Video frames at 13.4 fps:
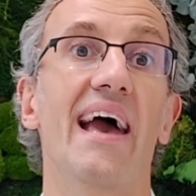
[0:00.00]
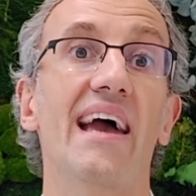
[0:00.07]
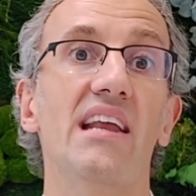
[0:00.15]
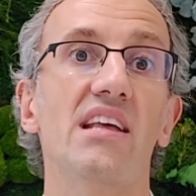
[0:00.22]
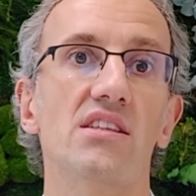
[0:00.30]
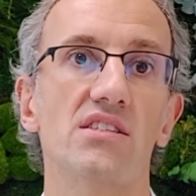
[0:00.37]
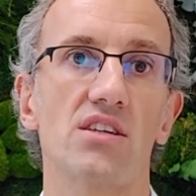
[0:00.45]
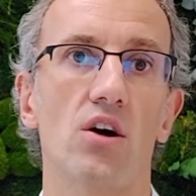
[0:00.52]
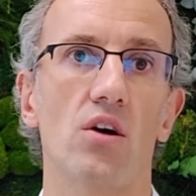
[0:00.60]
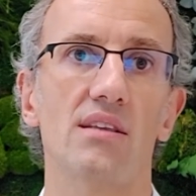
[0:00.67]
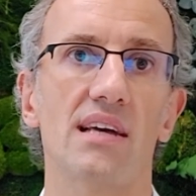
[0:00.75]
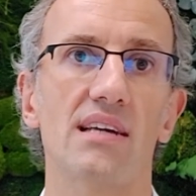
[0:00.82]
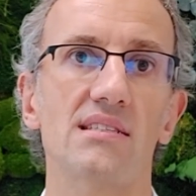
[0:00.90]
And in this
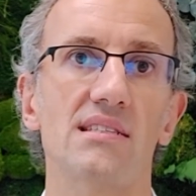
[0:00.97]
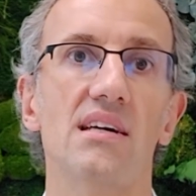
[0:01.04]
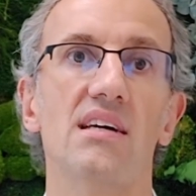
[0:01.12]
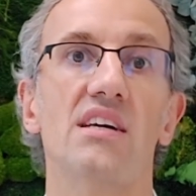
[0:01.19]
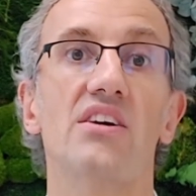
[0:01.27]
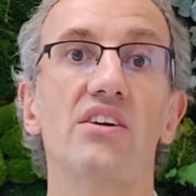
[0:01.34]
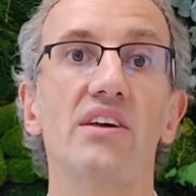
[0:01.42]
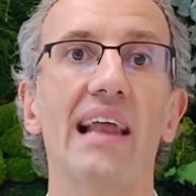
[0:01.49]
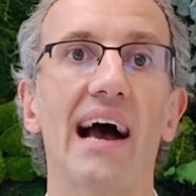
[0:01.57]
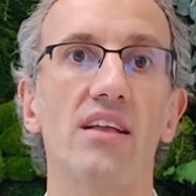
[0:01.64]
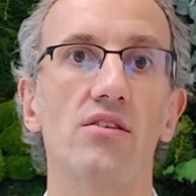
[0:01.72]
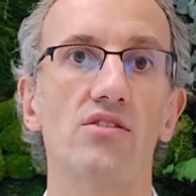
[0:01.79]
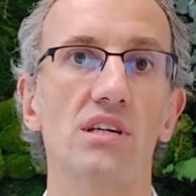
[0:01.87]
context, green
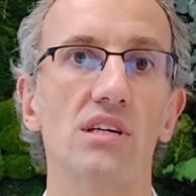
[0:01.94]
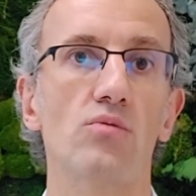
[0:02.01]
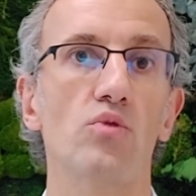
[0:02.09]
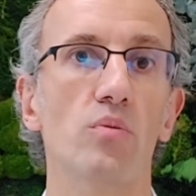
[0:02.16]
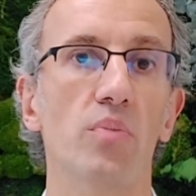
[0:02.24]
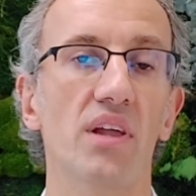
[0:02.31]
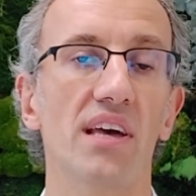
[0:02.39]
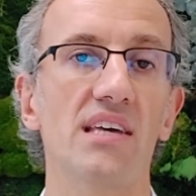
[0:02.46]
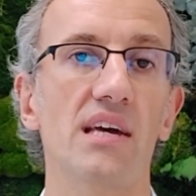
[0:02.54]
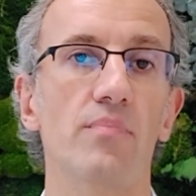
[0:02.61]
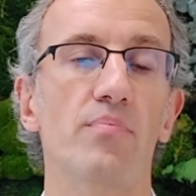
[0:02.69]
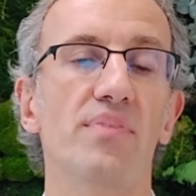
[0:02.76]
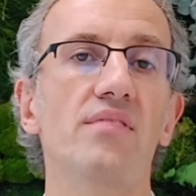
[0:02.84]
hydrogen will
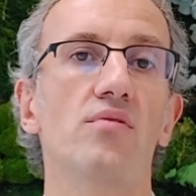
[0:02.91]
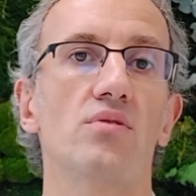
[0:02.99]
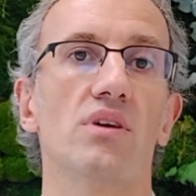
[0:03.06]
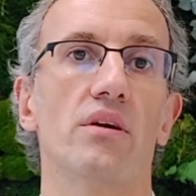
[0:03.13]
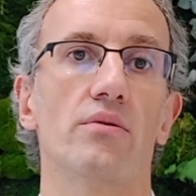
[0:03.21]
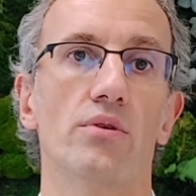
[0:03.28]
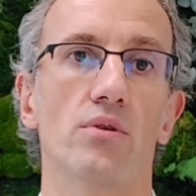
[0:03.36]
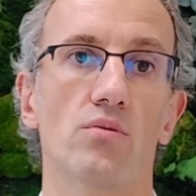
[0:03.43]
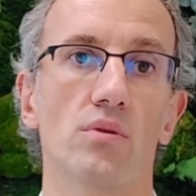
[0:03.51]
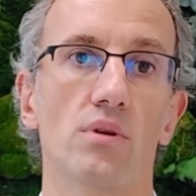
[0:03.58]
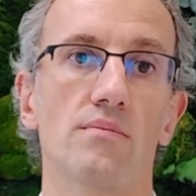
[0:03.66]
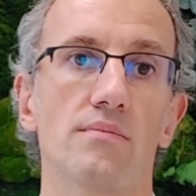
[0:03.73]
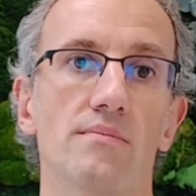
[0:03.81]
play a pivotal role.